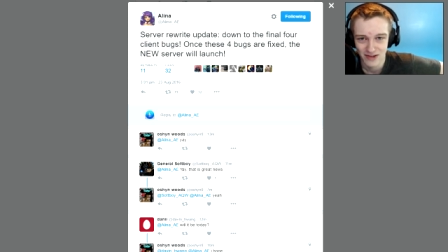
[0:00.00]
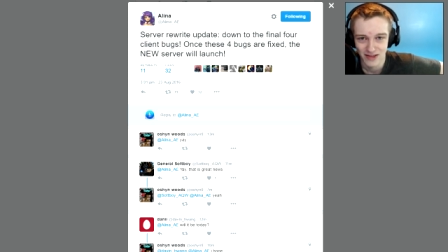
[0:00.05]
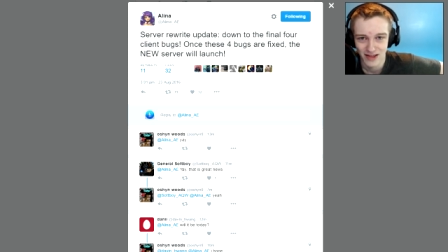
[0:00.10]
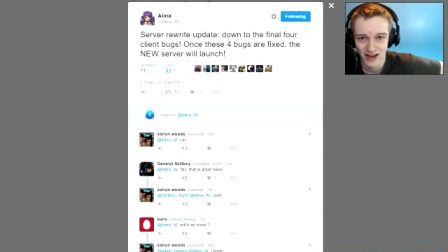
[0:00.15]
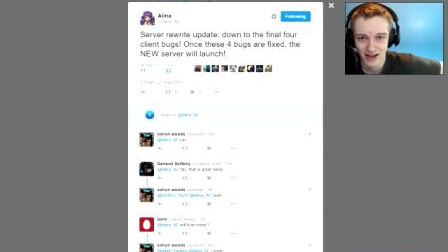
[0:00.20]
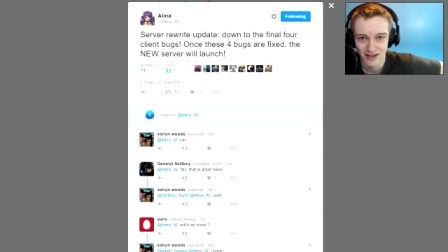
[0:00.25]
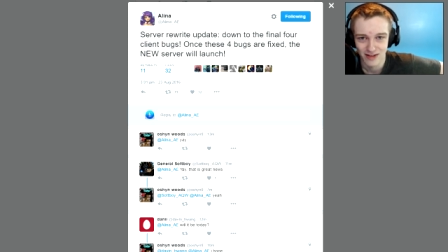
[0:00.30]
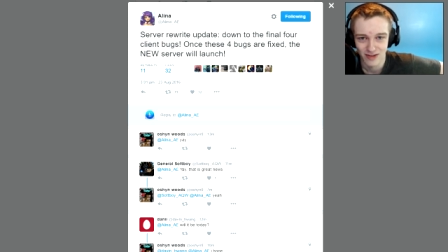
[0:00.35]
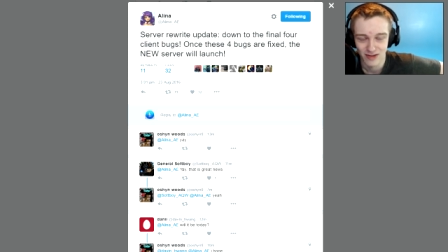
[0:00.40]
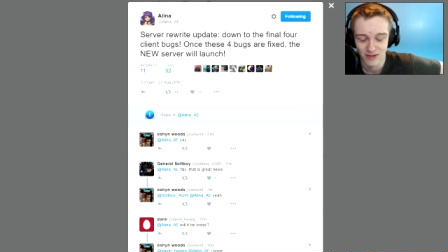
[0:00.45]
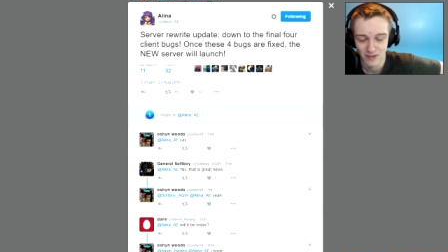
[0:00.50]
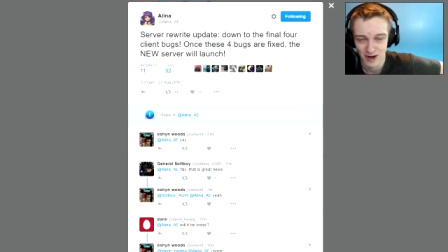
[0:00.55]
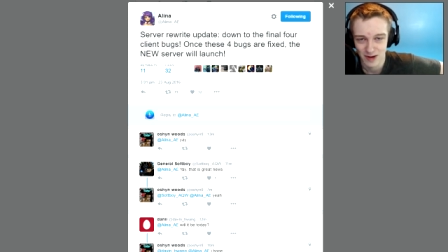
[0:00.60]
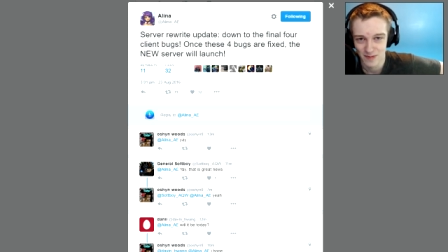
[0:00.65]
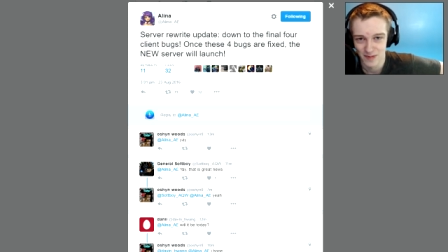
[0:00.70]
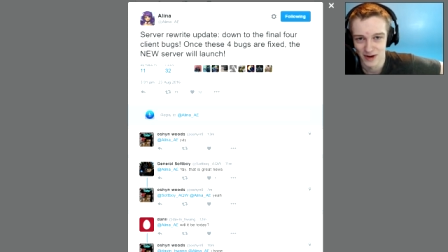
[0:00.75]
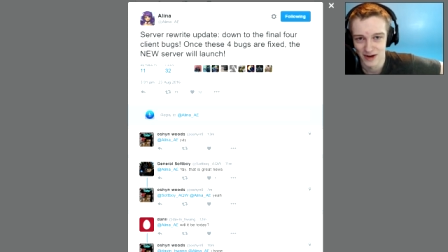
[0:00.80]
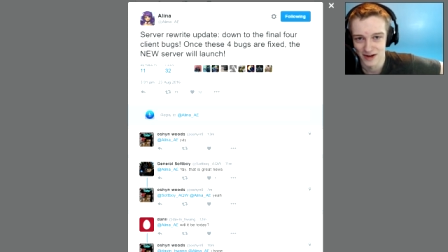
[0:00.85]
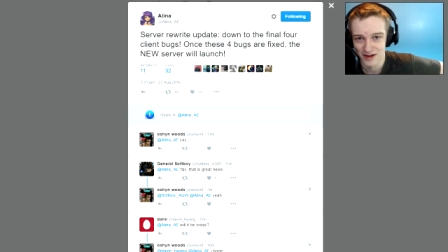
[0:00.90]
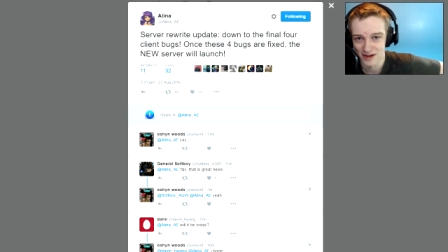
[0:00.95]
the last three
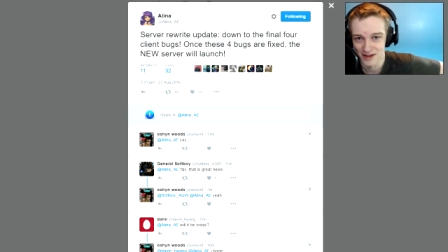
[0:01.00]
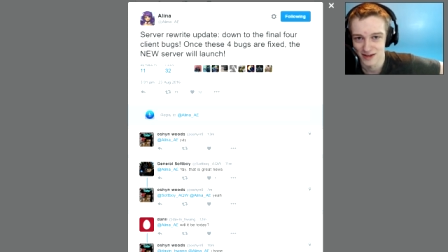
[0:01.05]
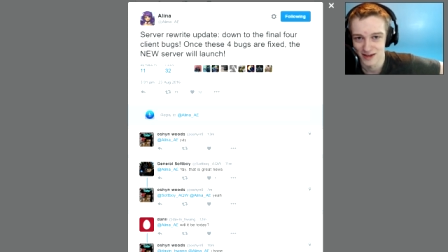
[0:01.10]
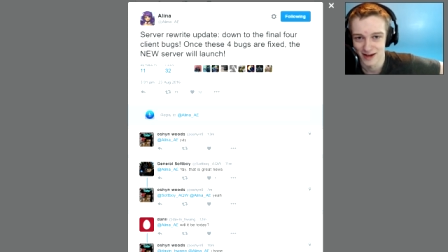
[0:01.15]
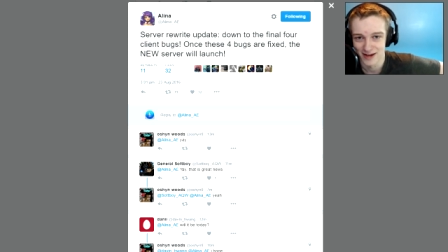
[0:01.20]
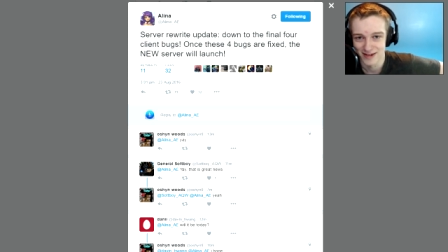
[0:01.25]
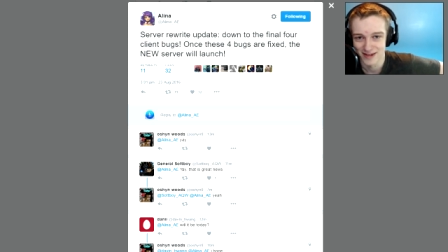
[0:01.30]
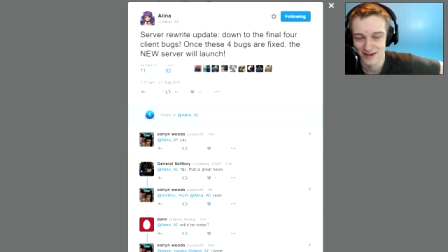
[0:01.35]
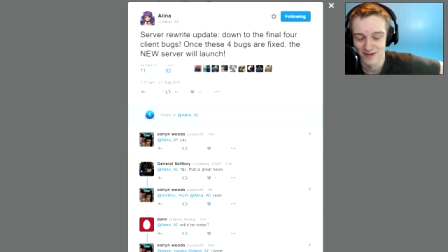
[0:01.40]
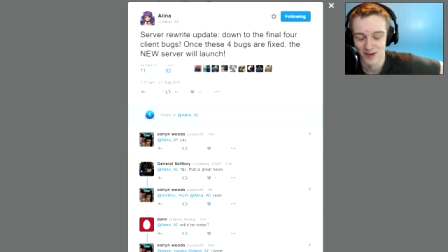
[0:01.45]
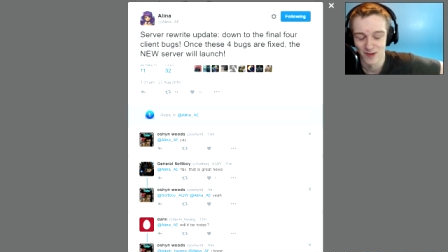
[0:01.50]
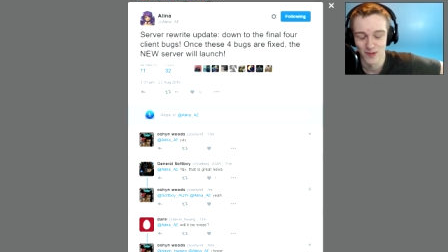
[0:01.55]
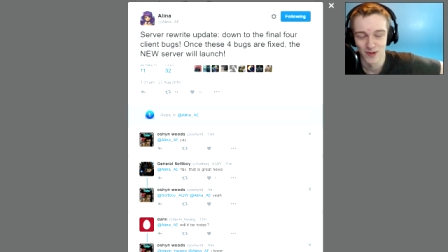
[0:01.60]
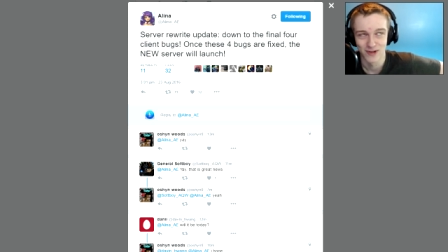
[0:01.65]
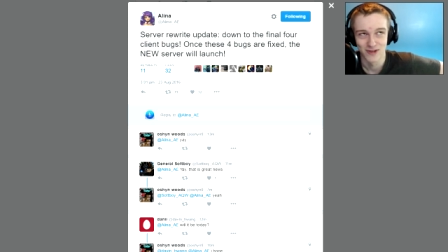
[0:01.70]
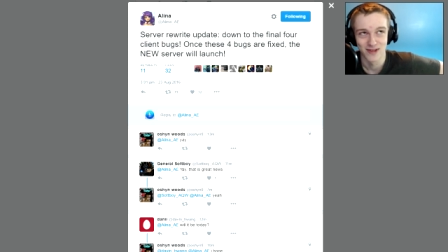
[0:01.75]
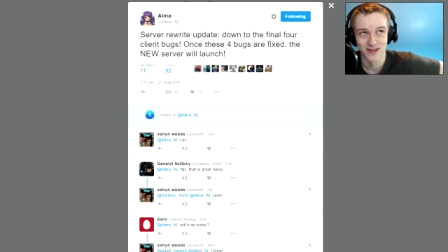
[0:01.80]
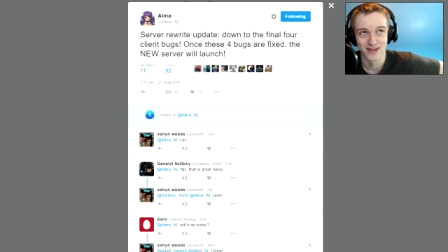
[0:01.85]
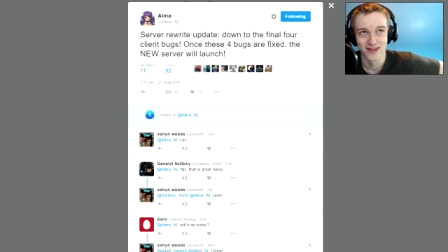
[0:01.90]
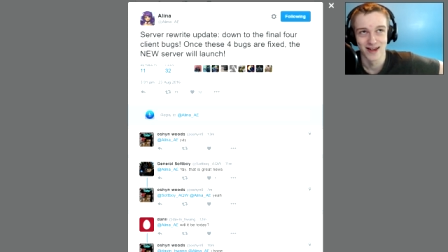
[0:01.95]
bugs last time they
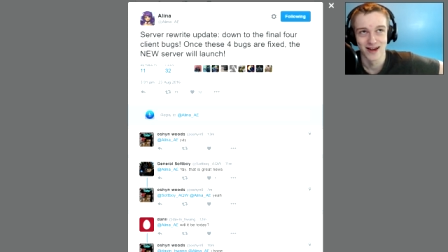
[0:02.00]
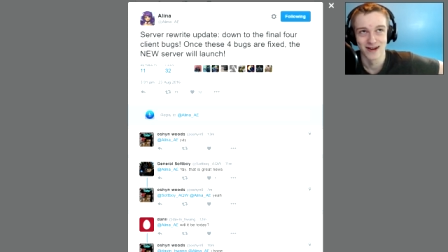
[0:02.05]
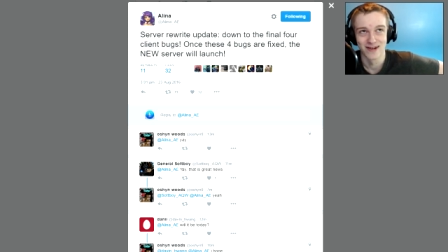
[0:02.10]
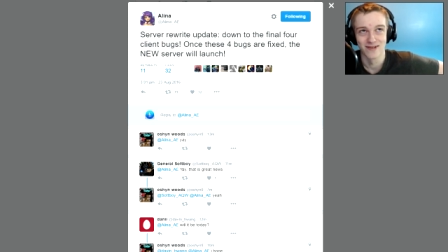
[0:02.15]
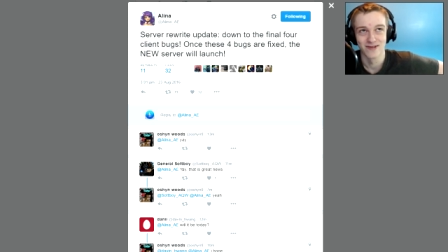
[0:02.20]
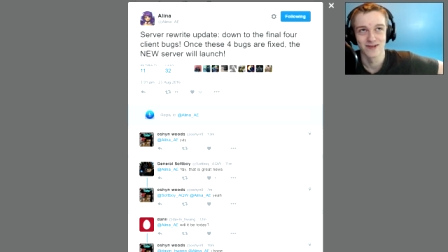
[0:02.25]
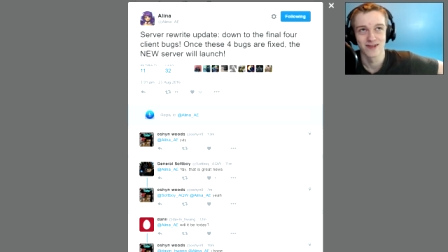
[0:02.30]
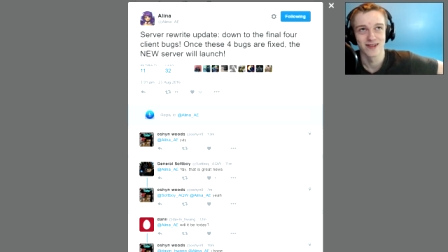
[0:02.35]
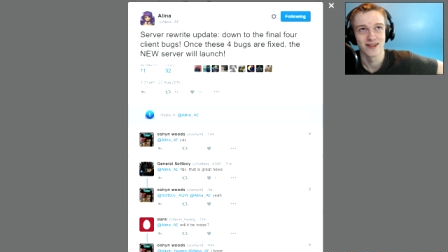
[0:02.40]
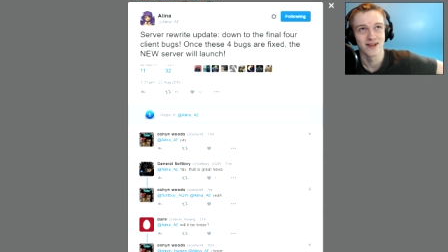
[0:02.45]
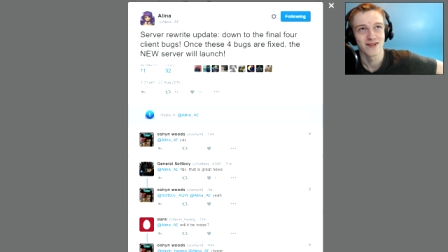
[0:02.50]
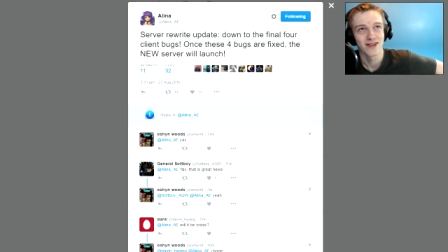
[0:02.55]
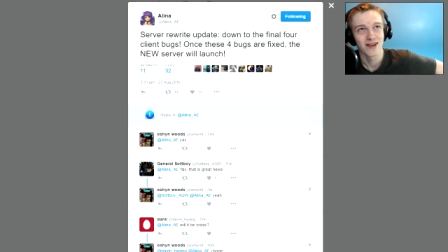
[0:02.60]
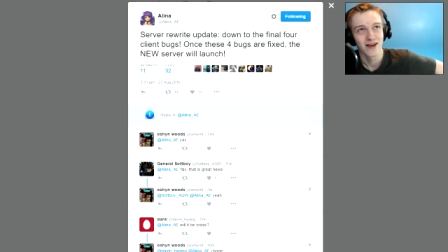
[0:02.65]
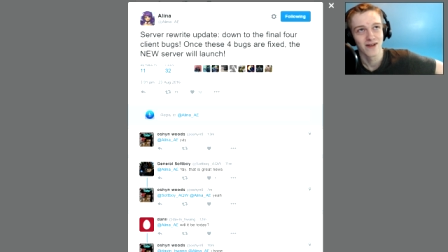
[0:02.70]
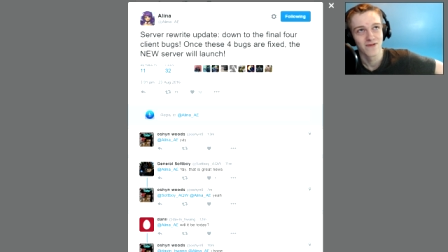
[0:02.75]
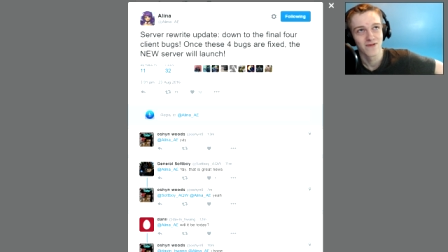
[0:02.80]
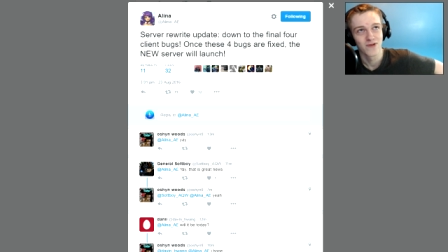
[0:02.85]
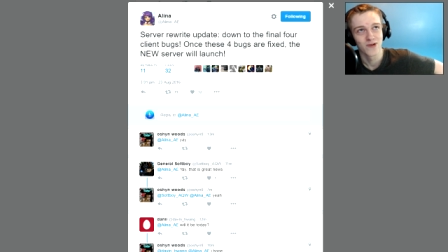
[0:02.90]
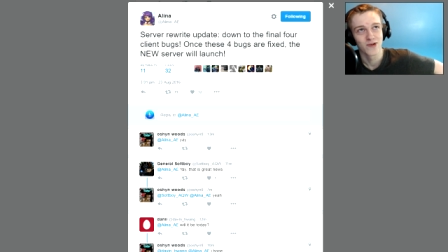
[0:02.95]
posted on Design Notes, and now they
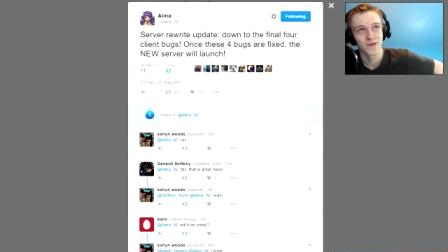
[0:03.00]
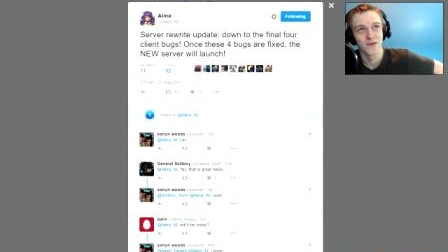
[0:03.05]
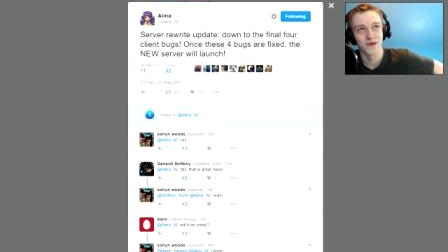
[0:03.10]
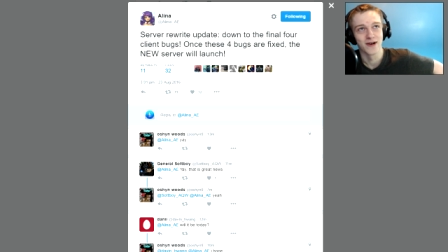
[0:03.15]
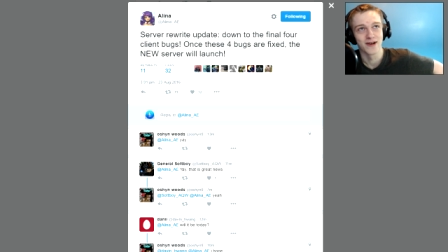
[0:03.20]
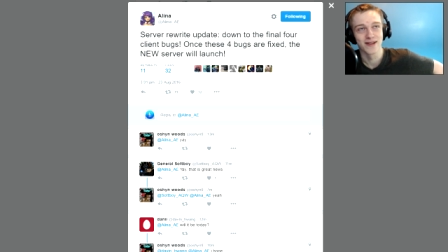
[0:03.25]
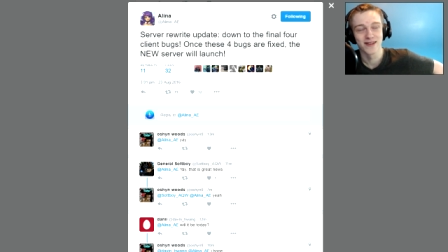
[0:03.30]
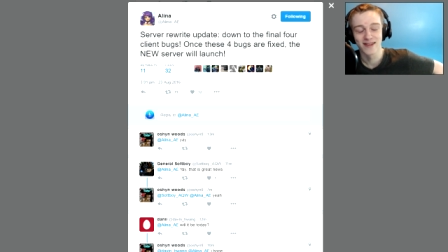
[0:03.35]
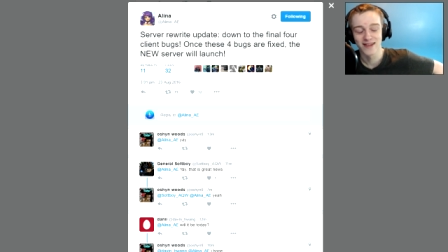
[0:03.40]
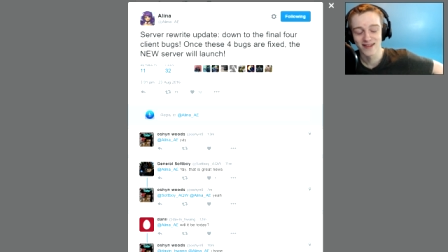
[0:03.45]
have four bugs.